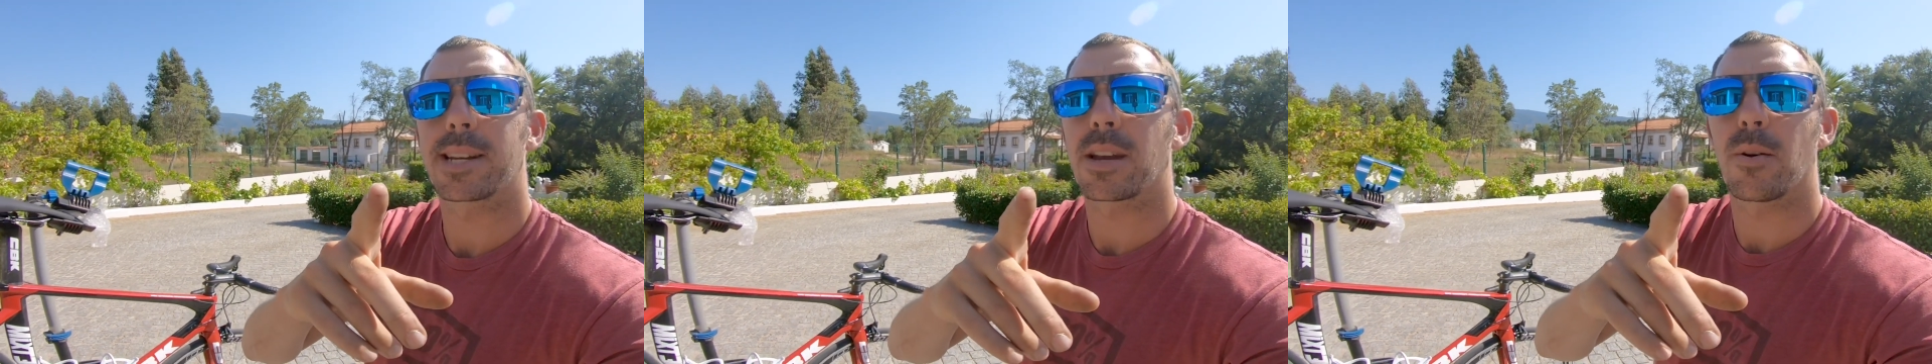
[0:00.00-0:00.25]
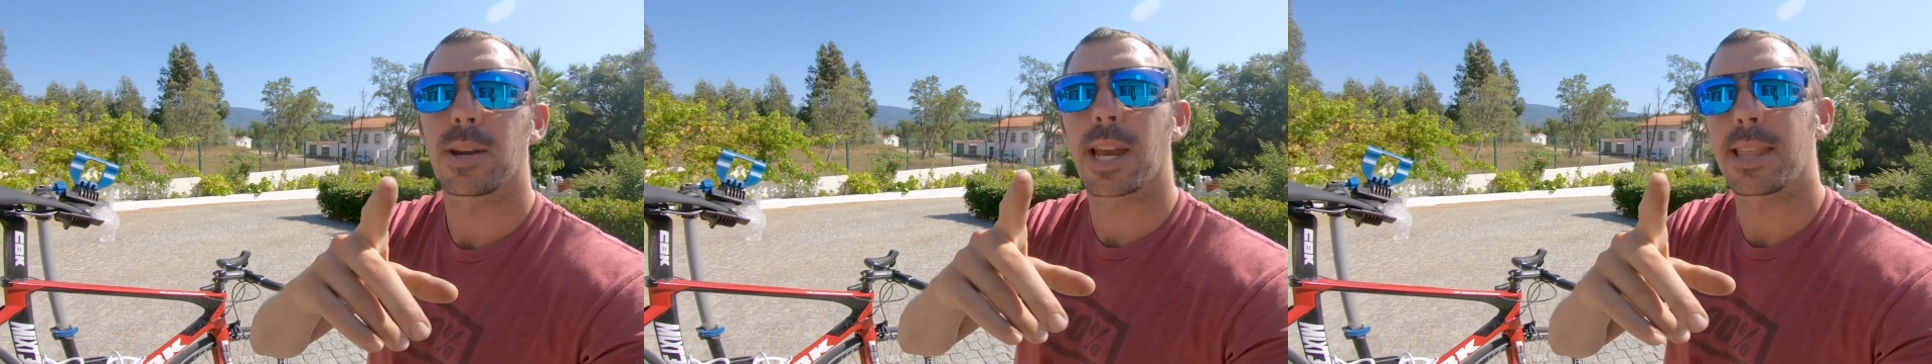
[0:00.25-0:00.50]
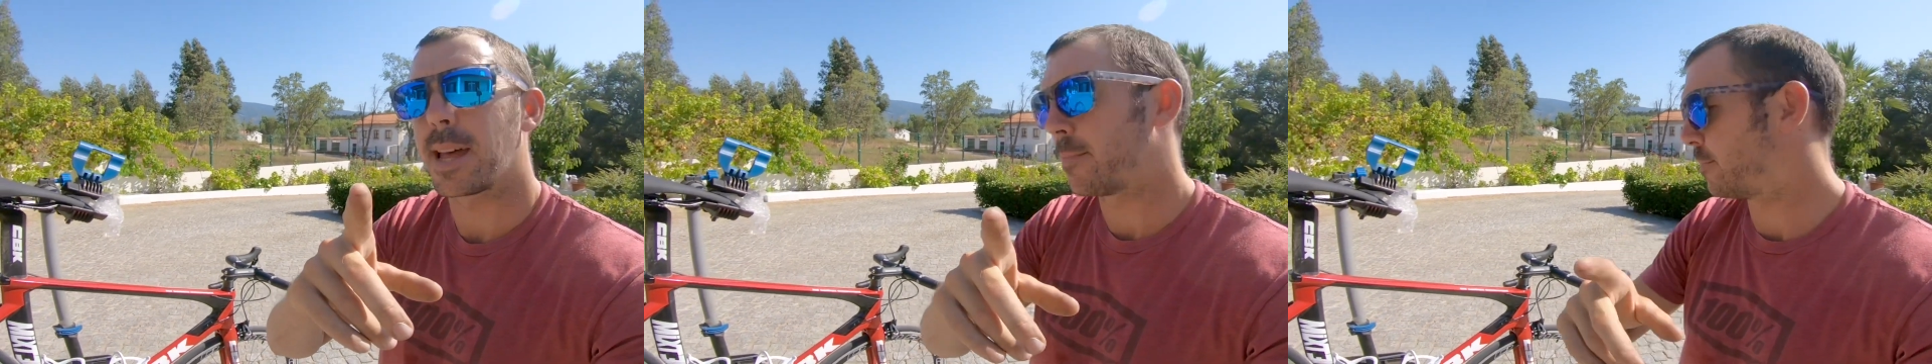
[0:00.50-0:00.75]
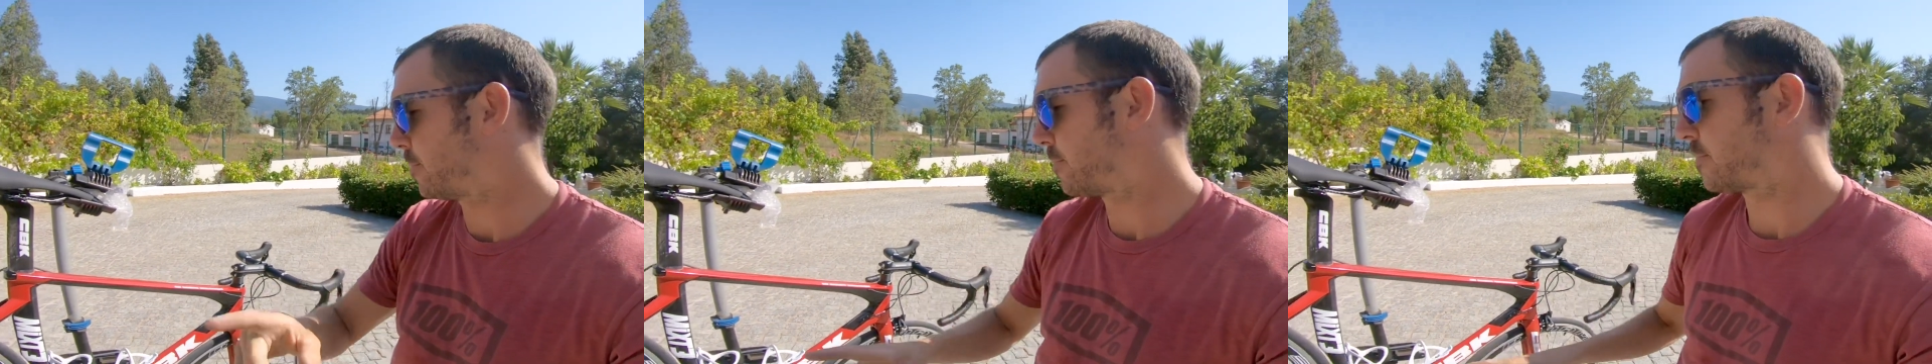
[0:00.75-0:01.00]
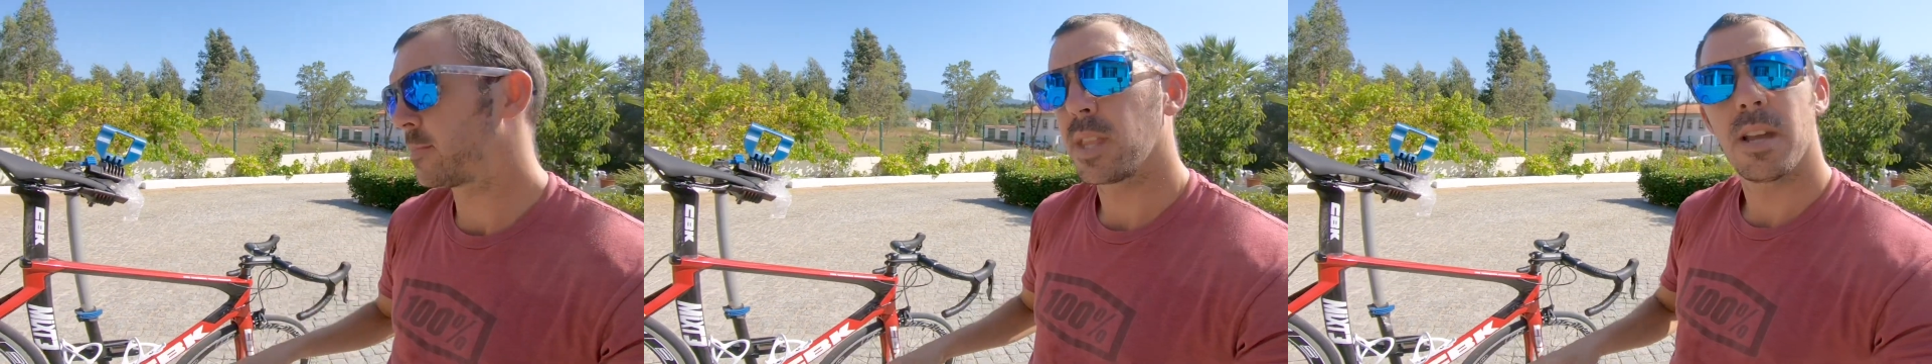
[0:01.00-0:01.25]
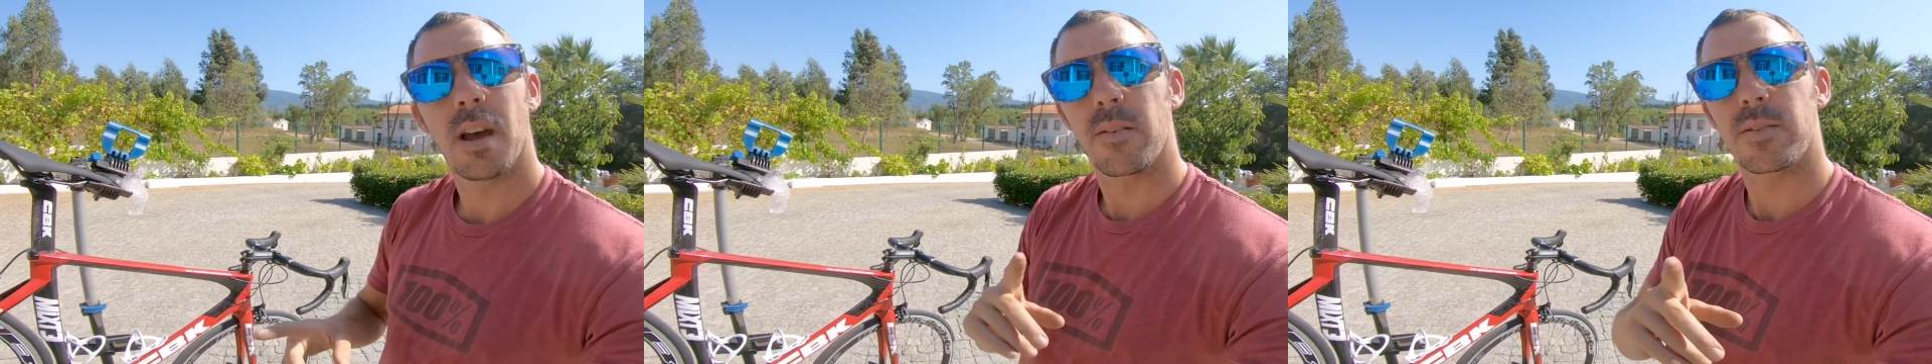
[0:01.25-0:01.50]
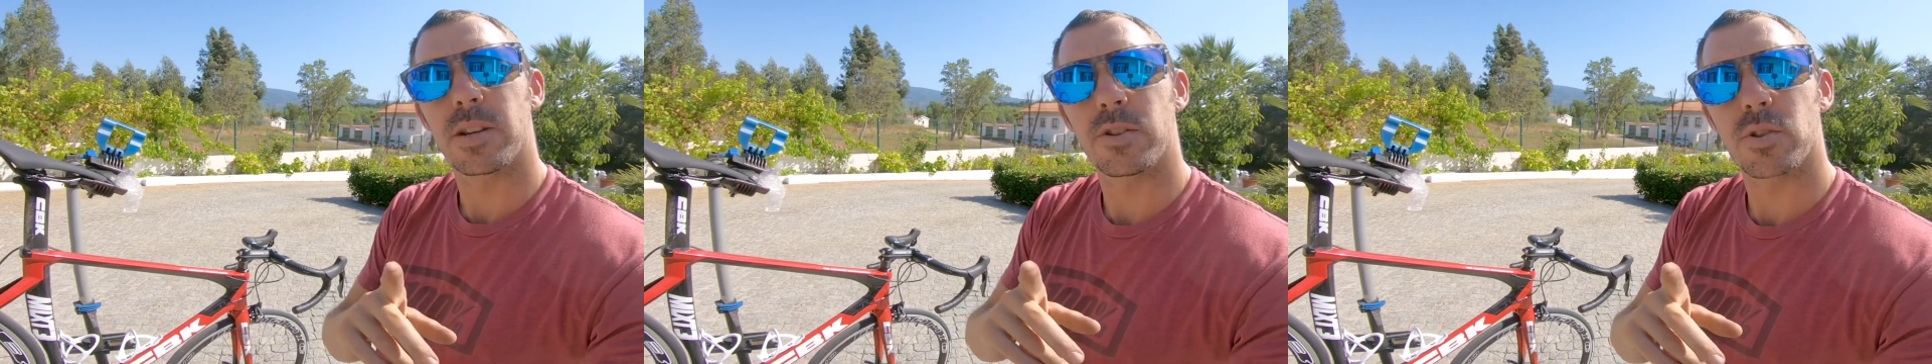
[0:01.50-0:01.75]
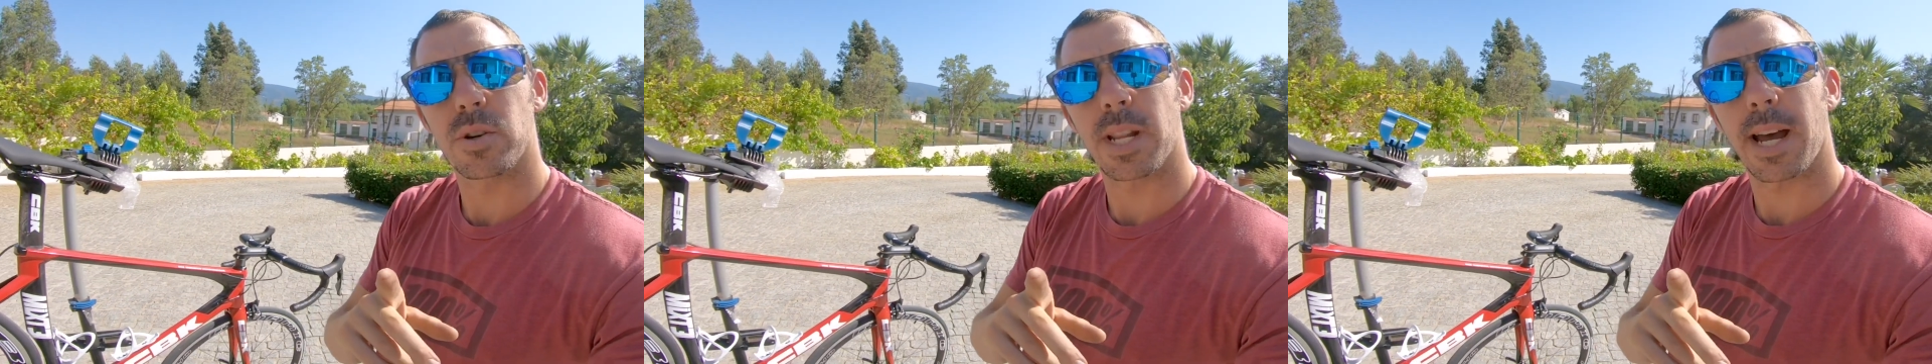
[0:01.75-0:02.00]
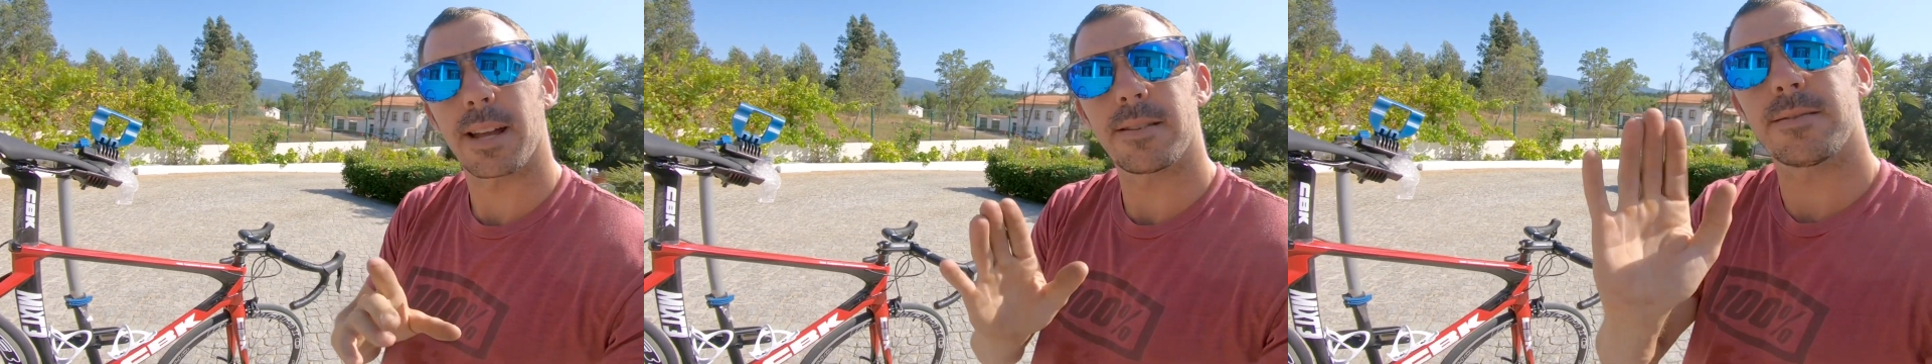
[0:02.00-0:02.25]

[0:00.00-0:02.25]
to go and get them. Hopefully you enjoy that.